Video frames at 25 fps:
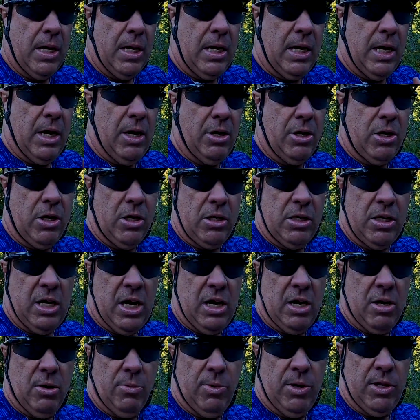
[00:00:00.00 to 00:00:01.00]
You know, you can
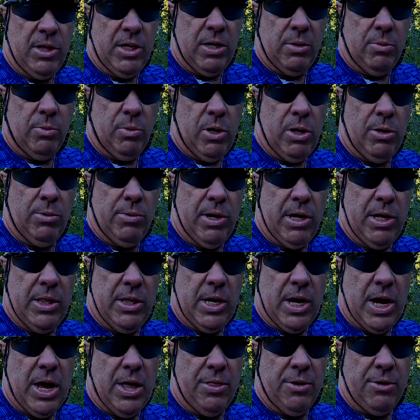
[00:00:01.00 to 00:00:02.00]
tinker with it one way or
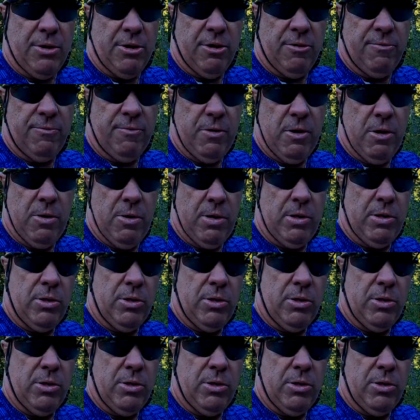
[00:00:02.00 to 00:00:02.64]
the other, a few